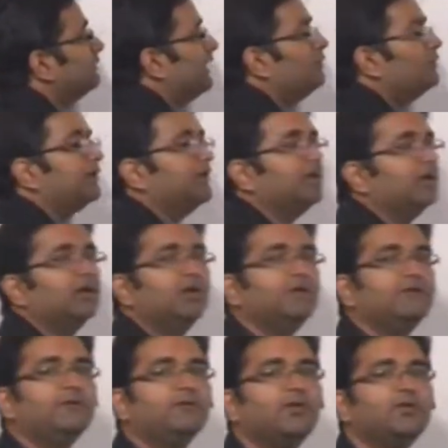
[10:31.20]
plus y2t
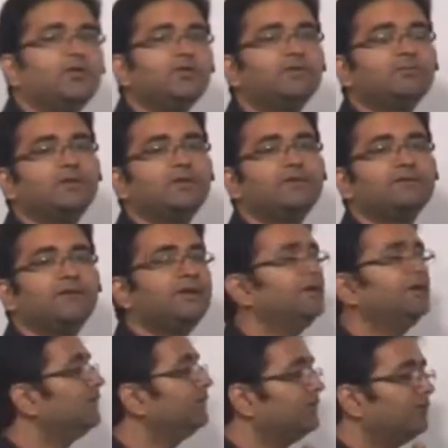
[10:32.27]
if you want to specify,
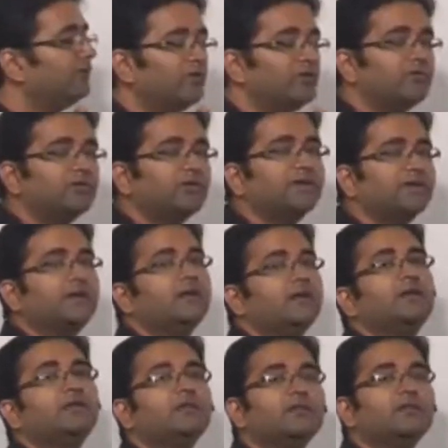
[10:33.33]
if you want to say that
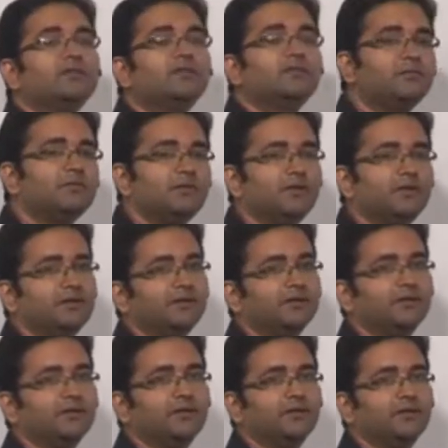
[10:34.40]
a given system is
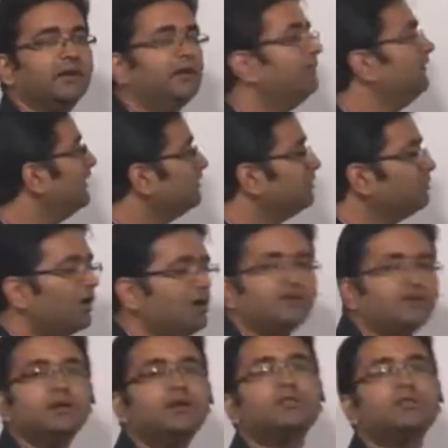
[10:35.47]
linear. If it is
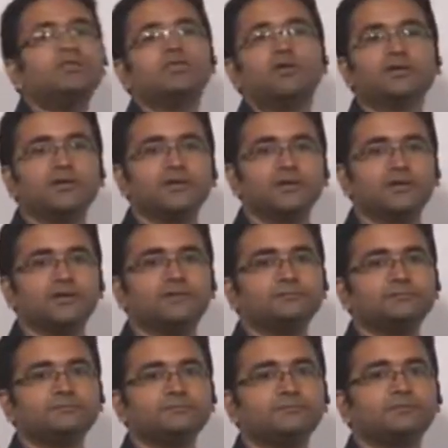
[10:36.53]
not, it is not linear.
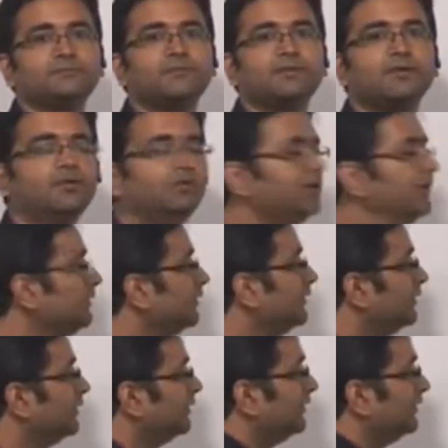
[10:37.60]
Okay.